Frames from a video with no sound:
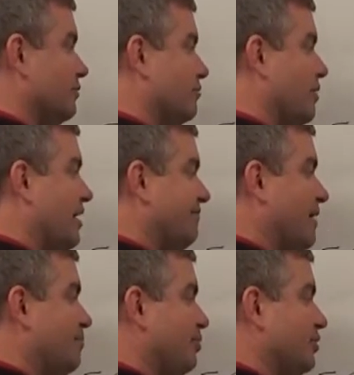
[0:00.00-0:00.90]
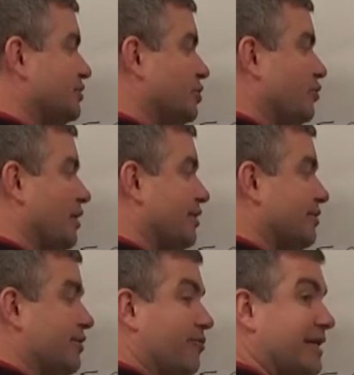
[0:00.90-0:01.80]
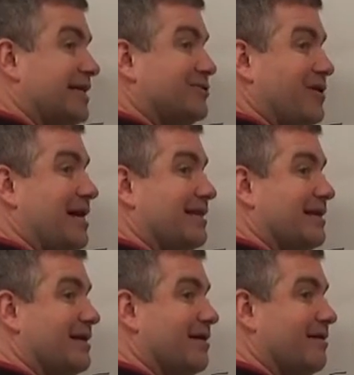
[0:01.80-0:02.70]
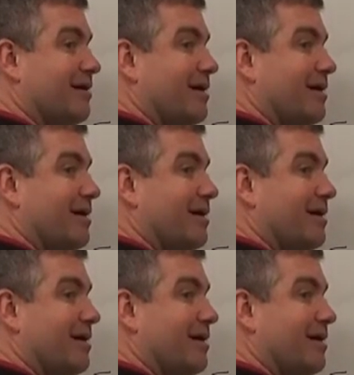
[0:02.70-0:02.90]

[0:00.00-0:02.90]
Right? If I put 200 degrees right there,